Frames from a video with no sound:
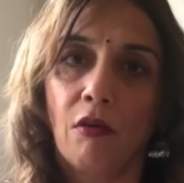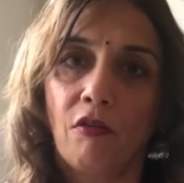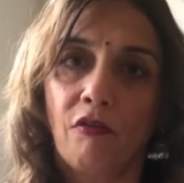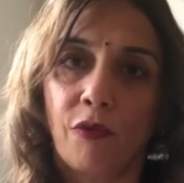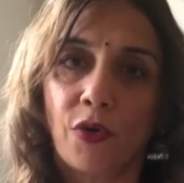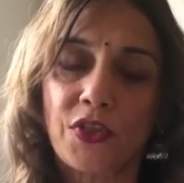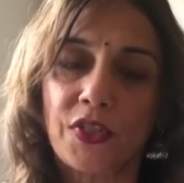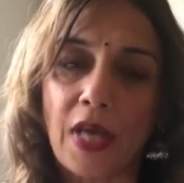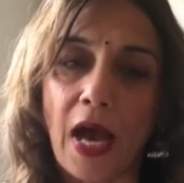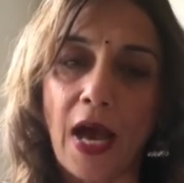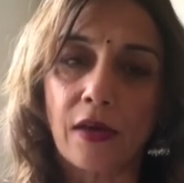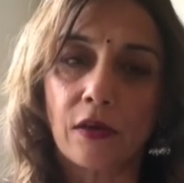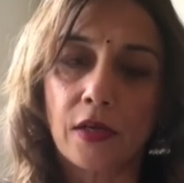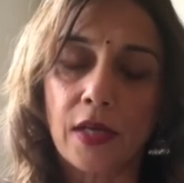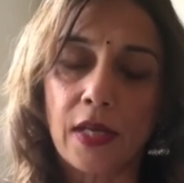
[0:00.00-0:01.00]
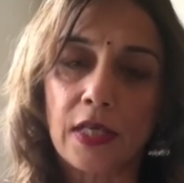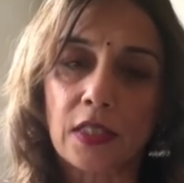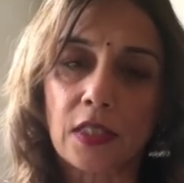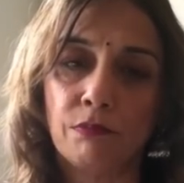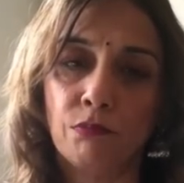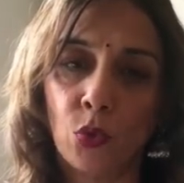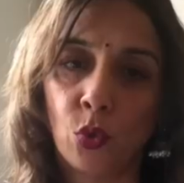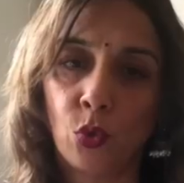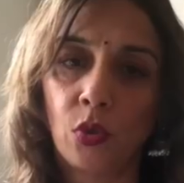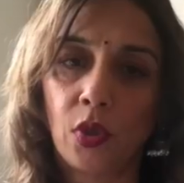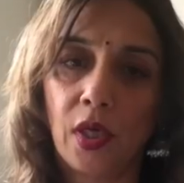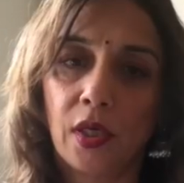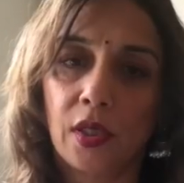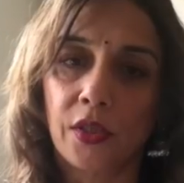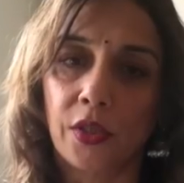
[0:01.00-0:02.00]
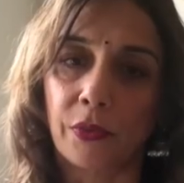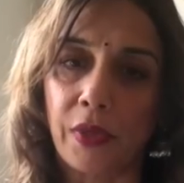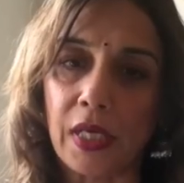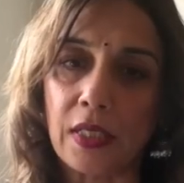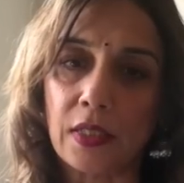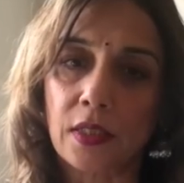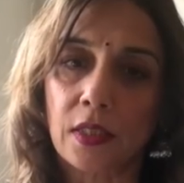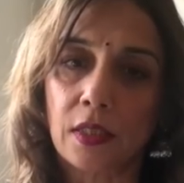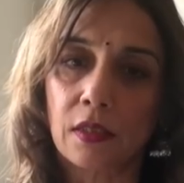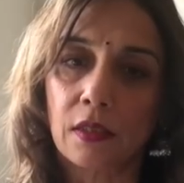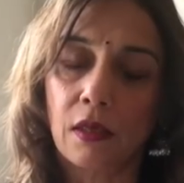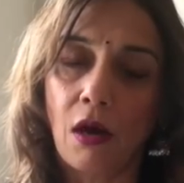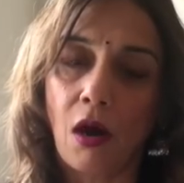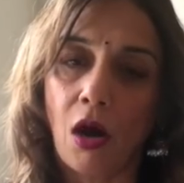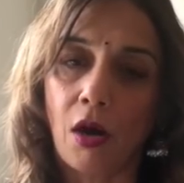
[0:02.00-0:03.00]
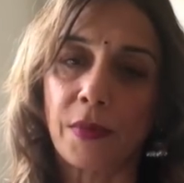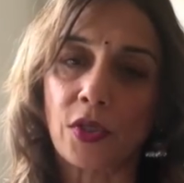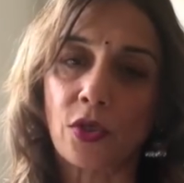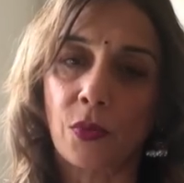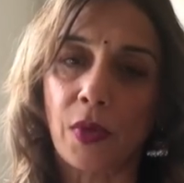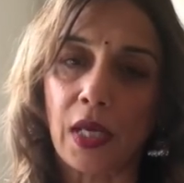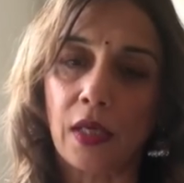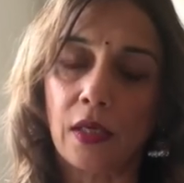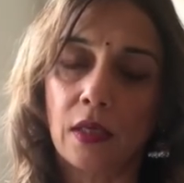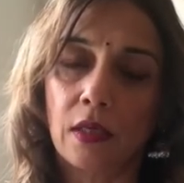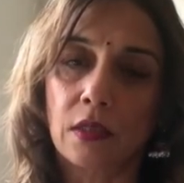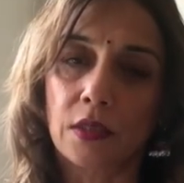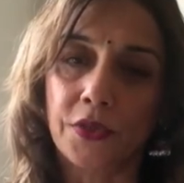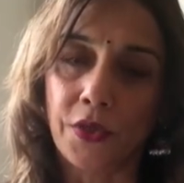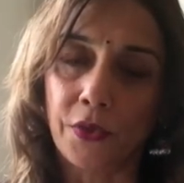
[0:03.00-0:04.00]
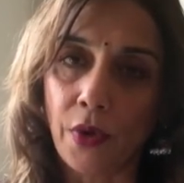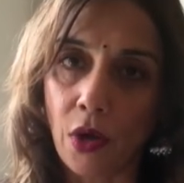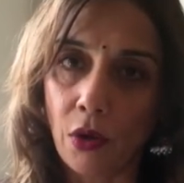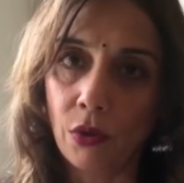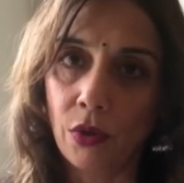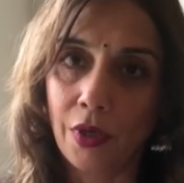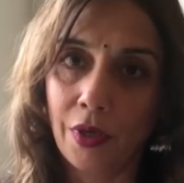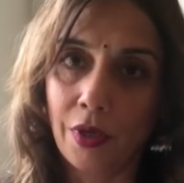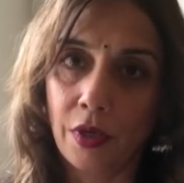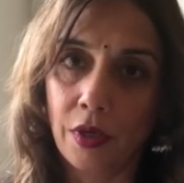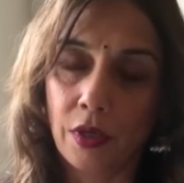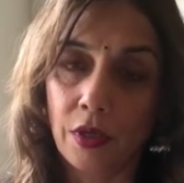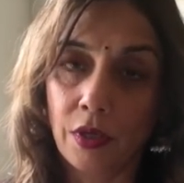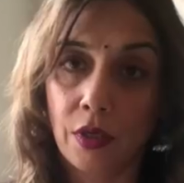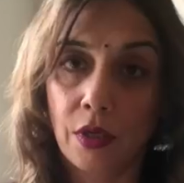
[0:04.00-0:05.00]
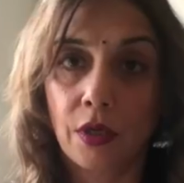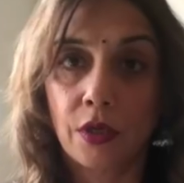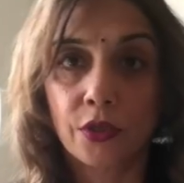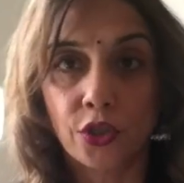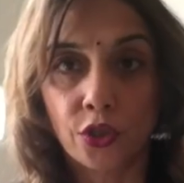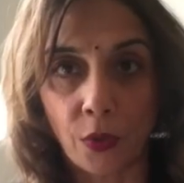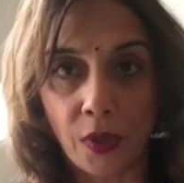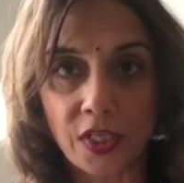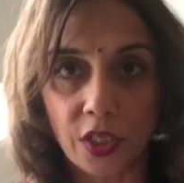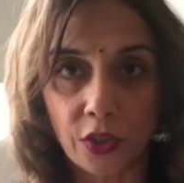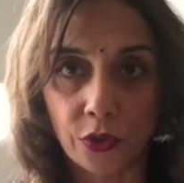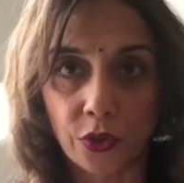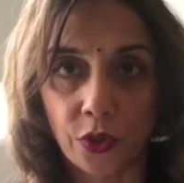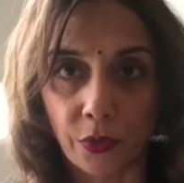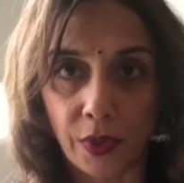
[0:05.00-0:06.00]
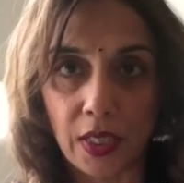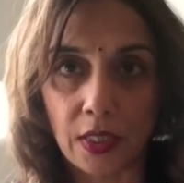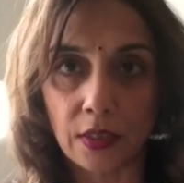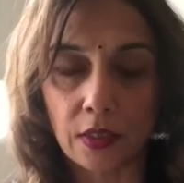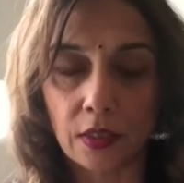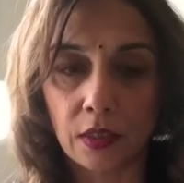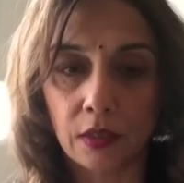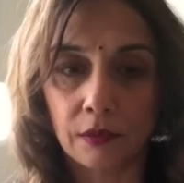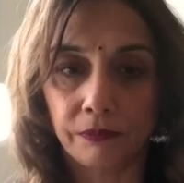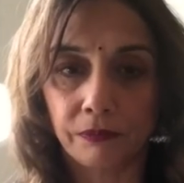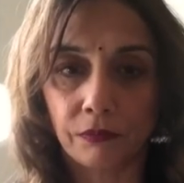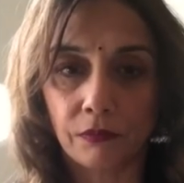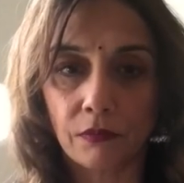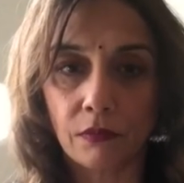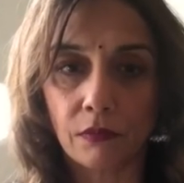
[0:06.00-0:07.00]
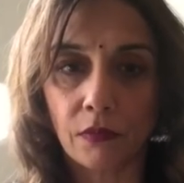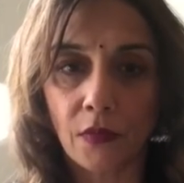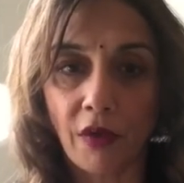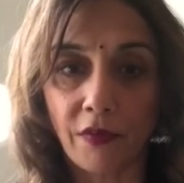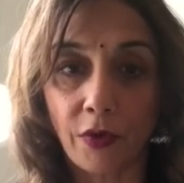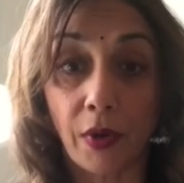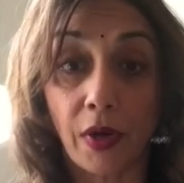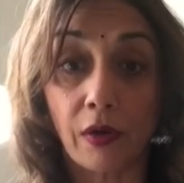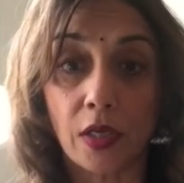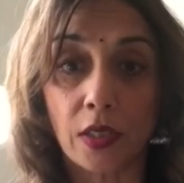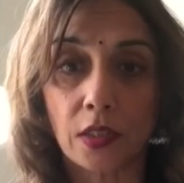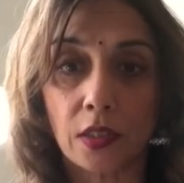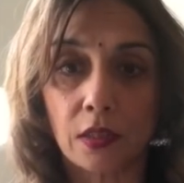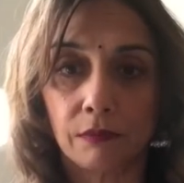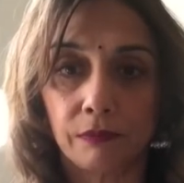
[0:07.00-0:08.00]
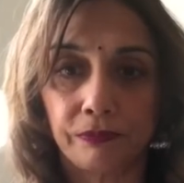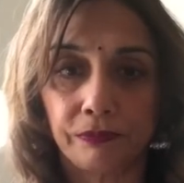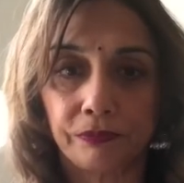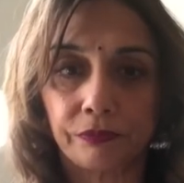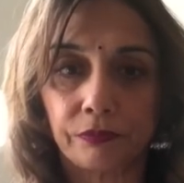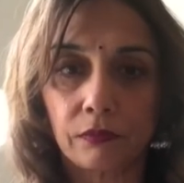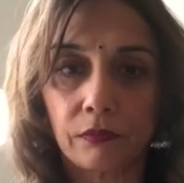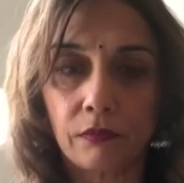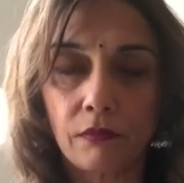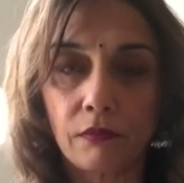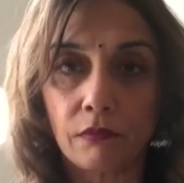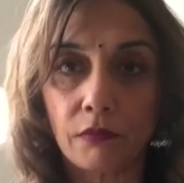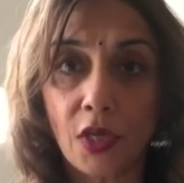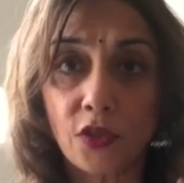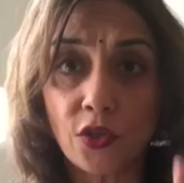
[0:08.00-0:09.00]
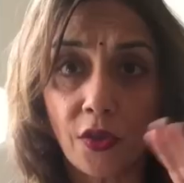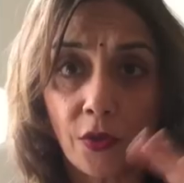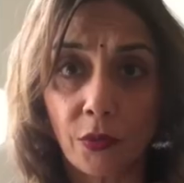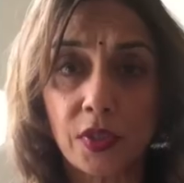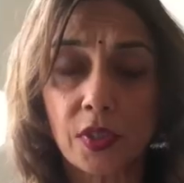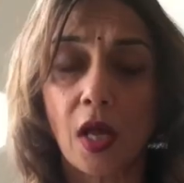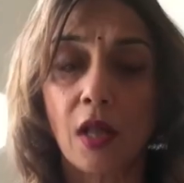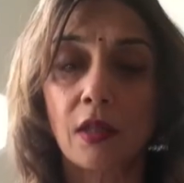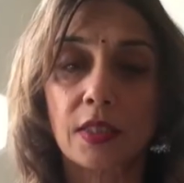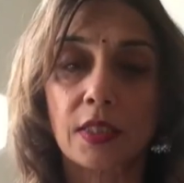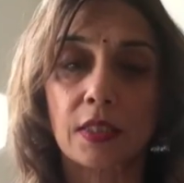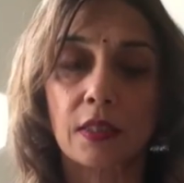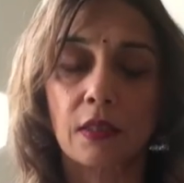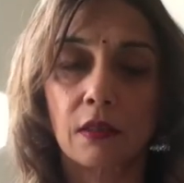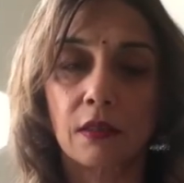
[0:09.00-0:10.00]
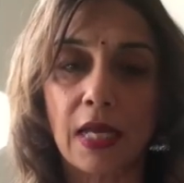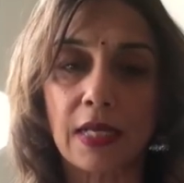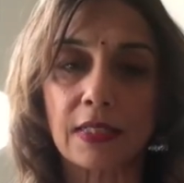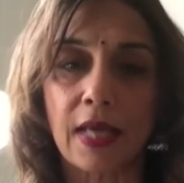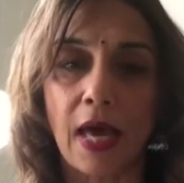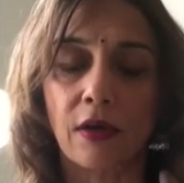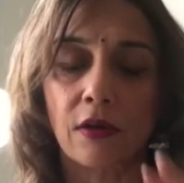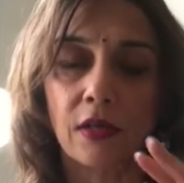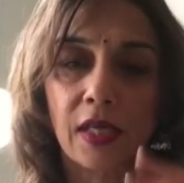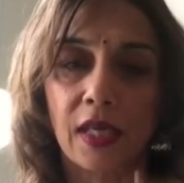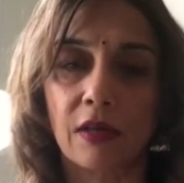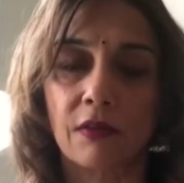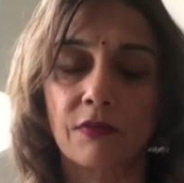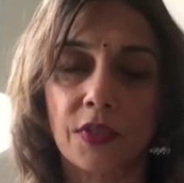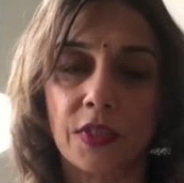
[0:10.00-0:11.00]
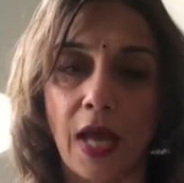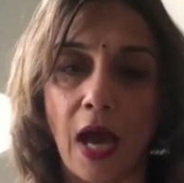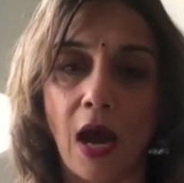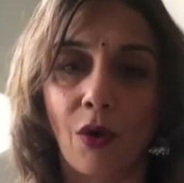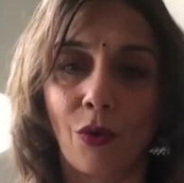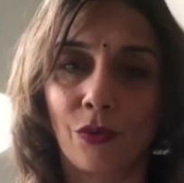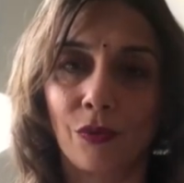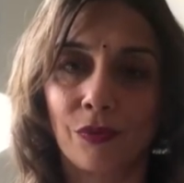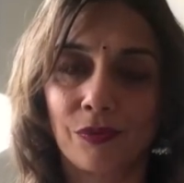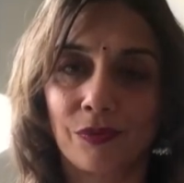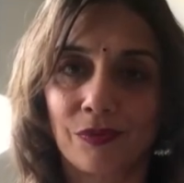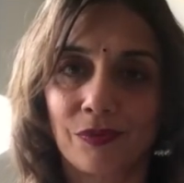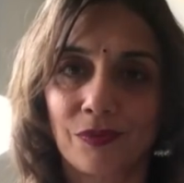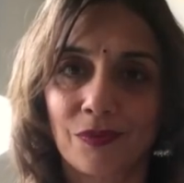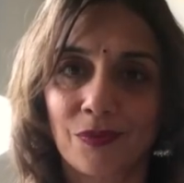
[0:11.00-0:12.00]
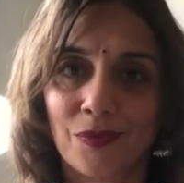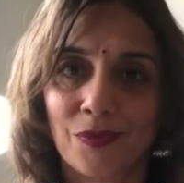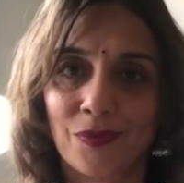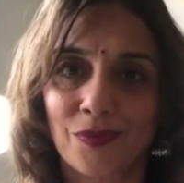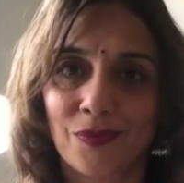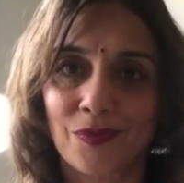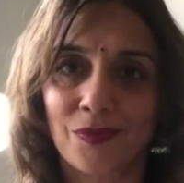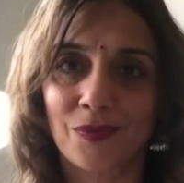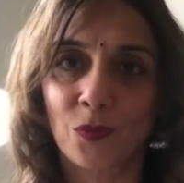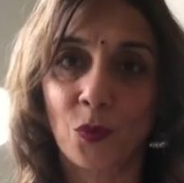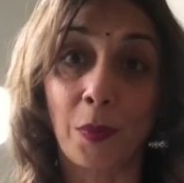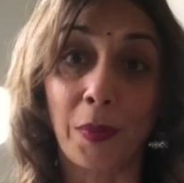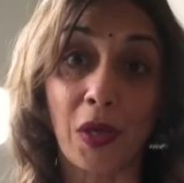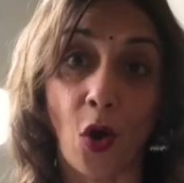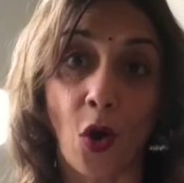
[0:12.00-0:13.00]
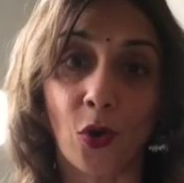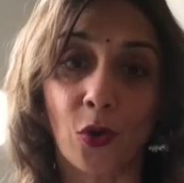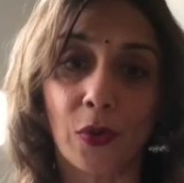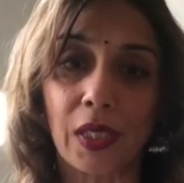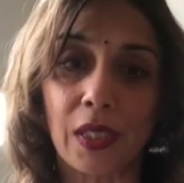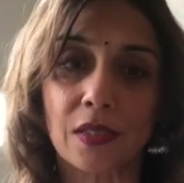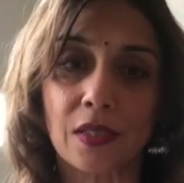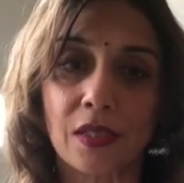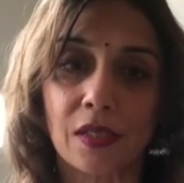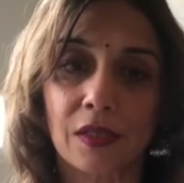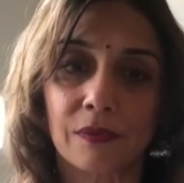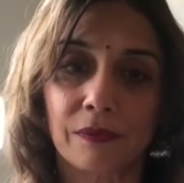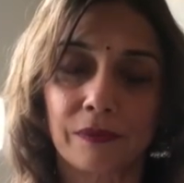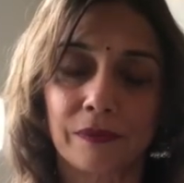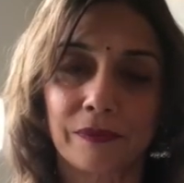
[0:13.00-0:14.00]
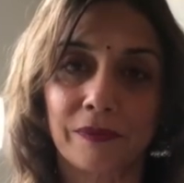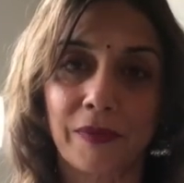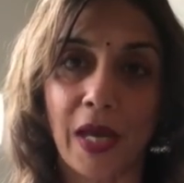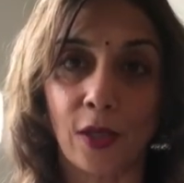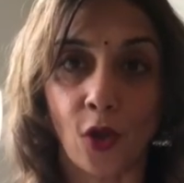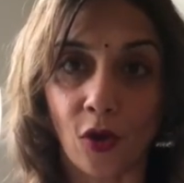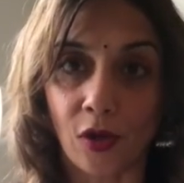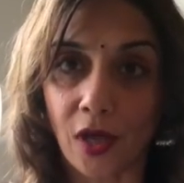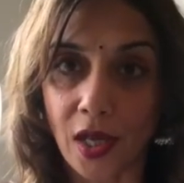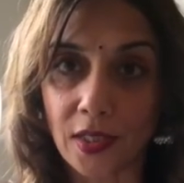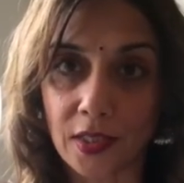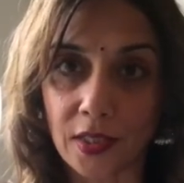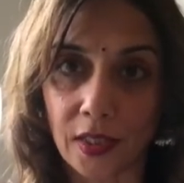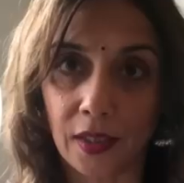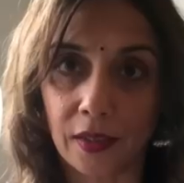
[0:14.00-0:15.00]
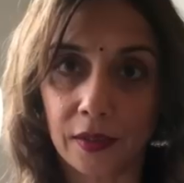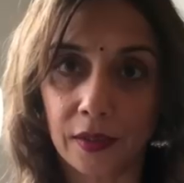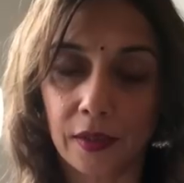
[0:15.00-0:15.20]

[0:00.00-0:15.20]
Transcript: For Saturn, its mul degrees are between 0 to 20 degrees of Aquarius. So the results that Saturn gives now will be concrete and long-lasting.